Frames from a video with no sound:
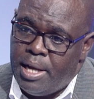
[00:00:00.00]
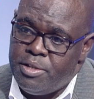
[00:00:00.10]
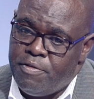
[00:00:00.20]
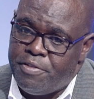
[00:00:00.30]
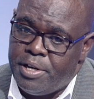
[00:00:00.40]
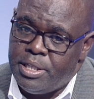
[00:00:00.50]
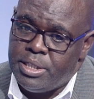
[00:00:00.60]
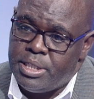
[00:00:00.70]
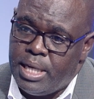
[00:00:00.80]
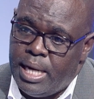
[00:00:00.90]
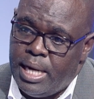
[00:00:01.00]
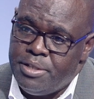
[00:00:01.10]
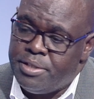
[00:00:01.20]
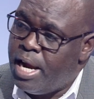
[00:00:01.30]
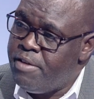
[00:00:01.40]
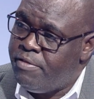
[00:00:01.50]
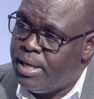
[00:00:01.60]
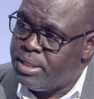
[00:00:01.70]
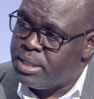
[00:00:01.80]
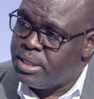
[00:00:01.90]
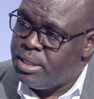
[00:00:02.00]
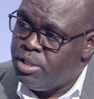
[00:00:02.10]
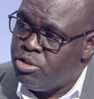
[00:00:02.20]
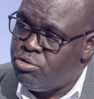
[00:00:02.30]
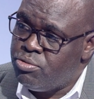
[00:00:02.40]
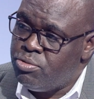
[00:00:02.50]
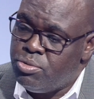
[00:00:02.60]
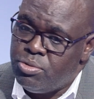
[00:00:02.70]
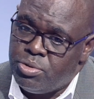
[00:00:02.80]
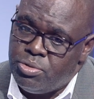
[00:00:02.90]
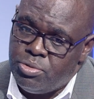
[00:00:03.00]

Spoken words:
different drivers to